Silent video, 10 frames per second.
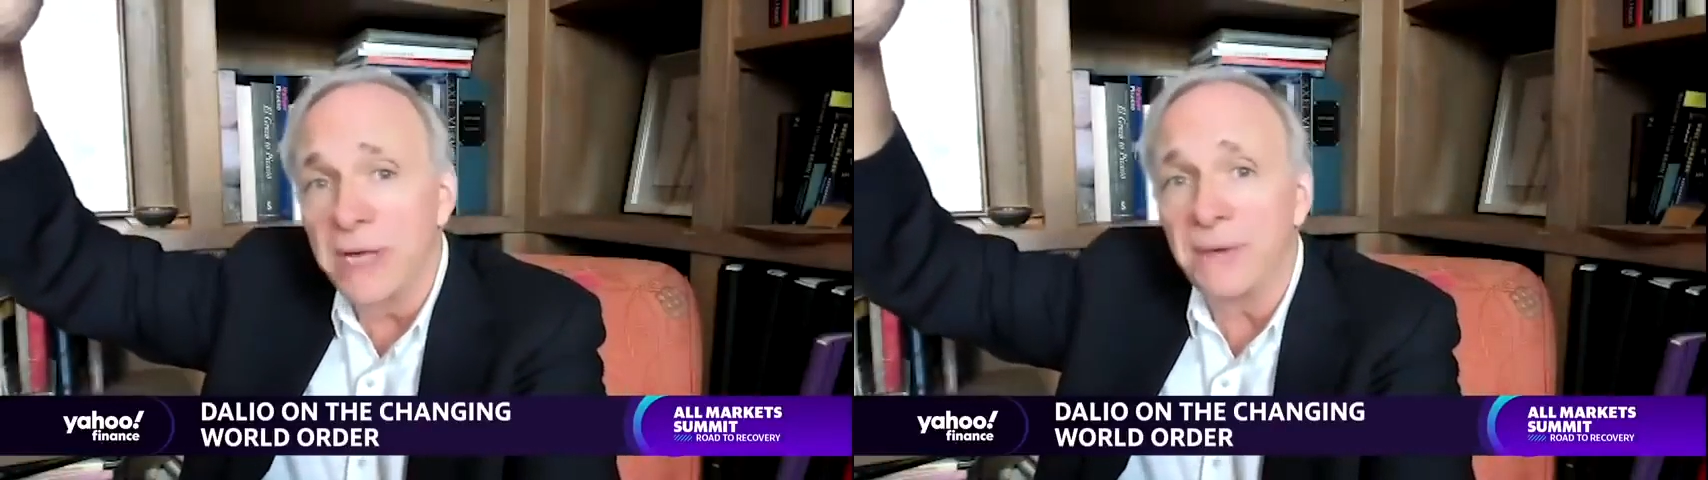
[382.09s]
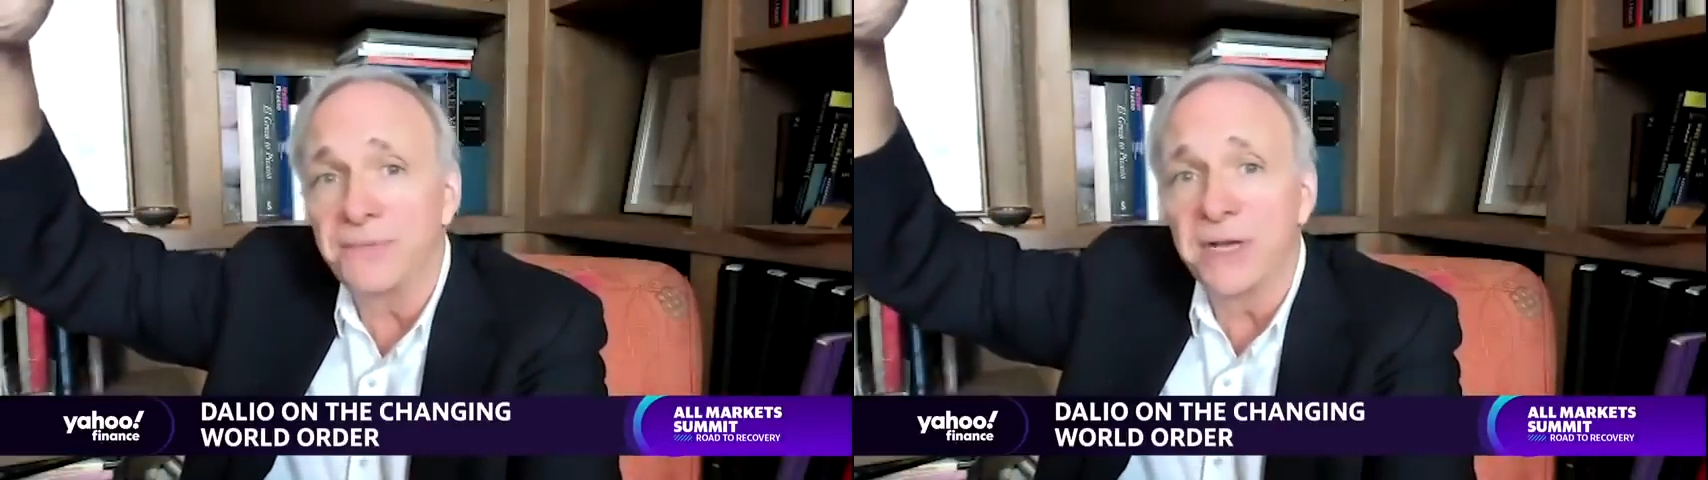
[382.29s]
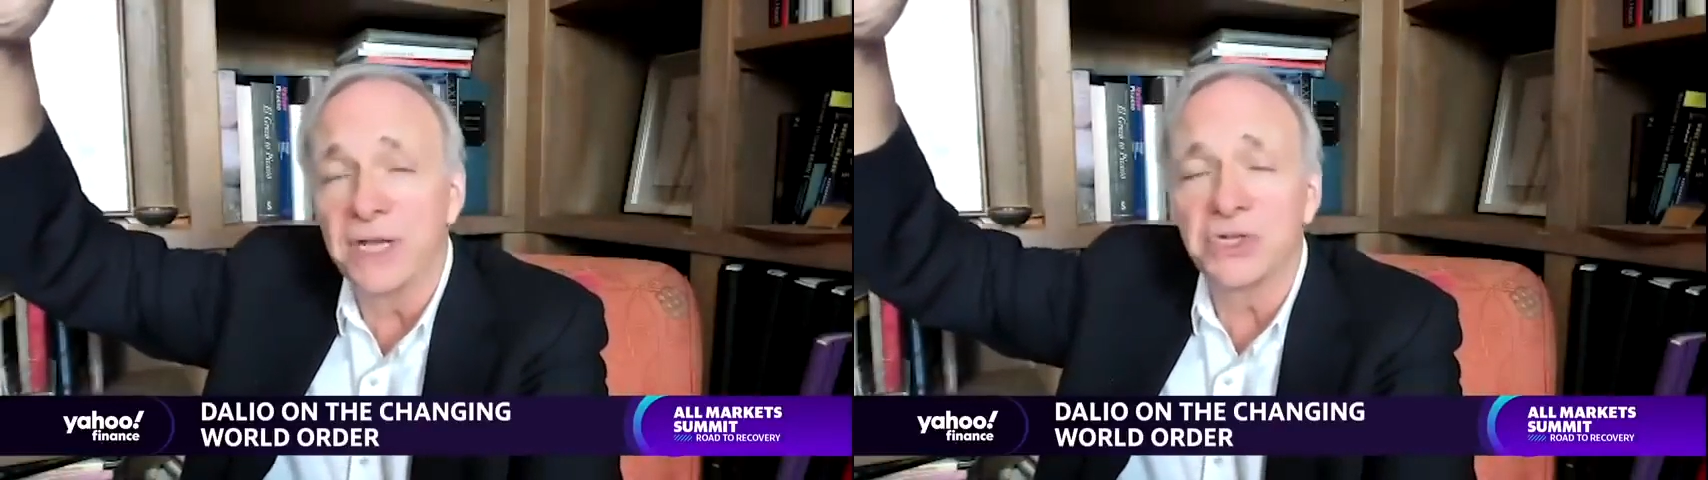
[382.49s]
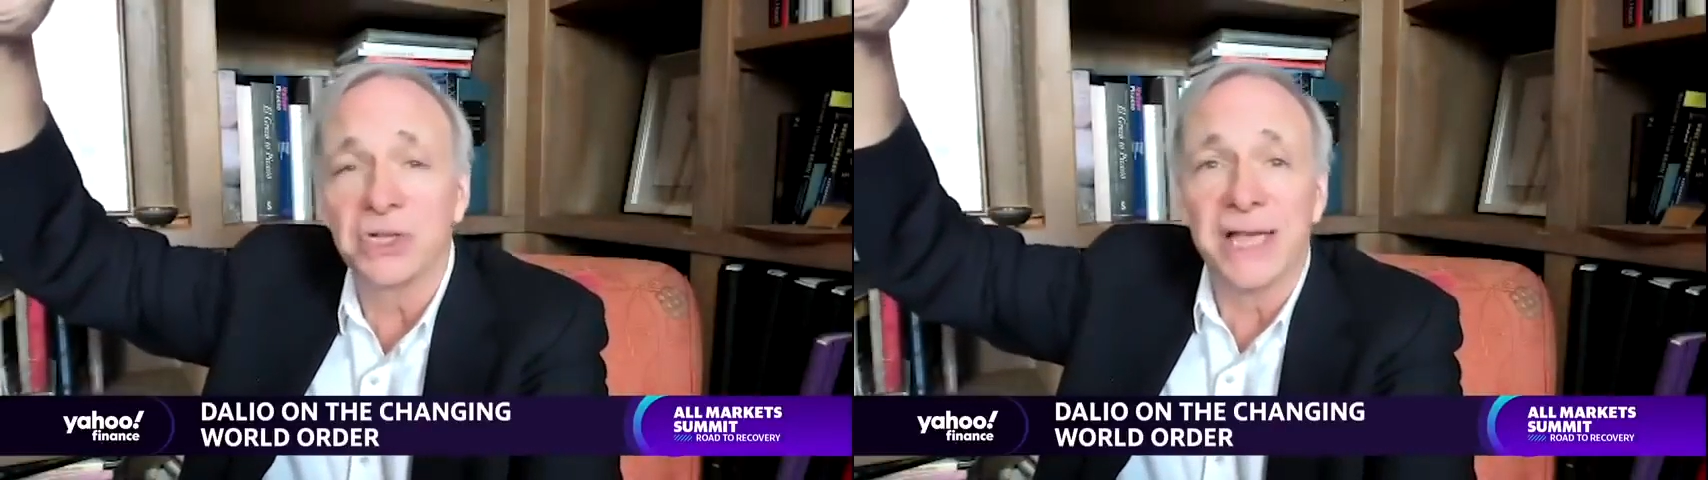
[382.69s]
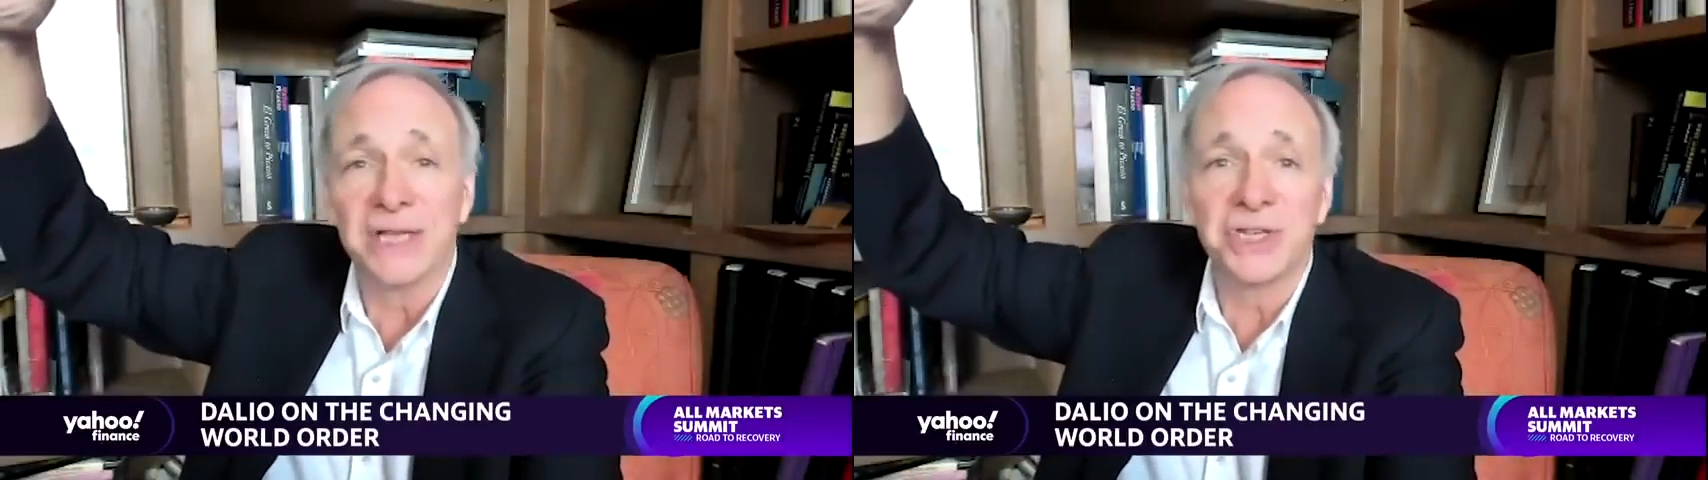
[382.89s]
have
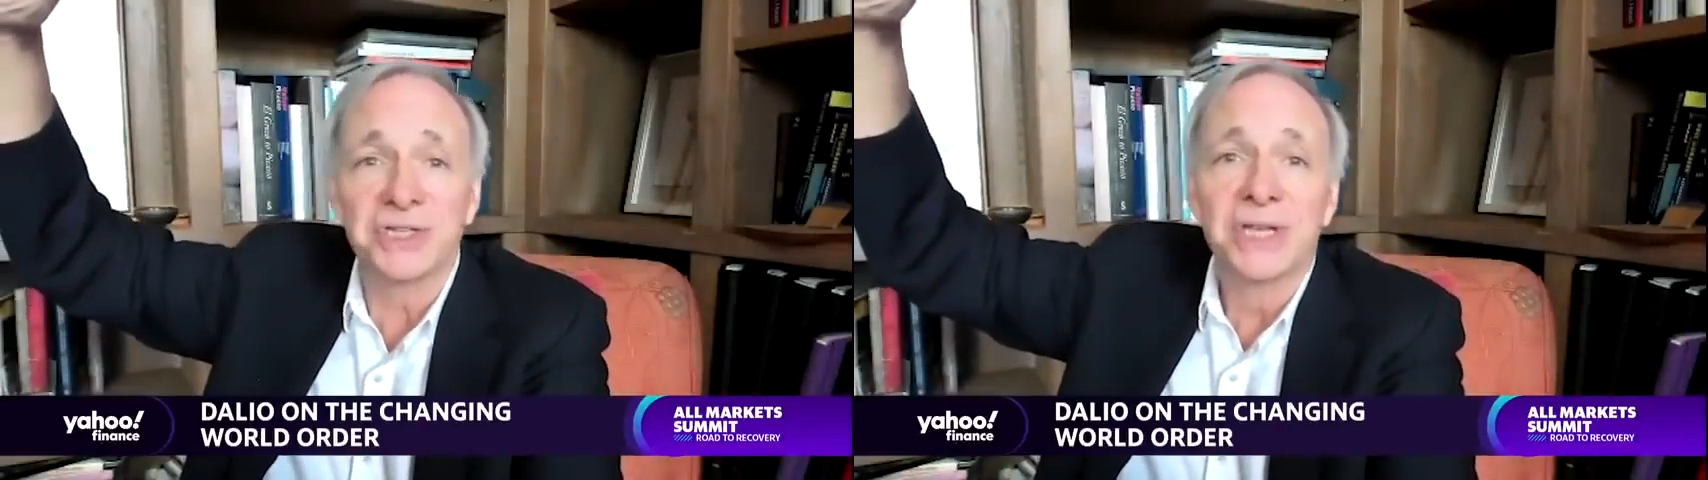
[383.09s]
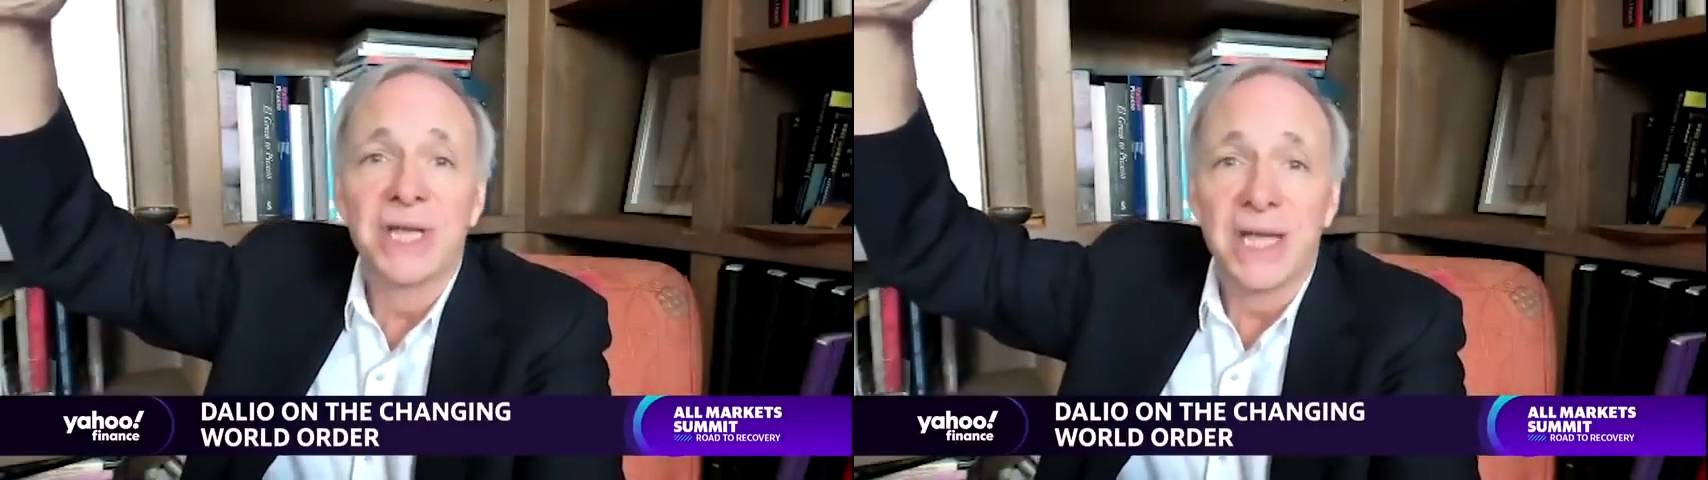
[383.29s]
financial assets,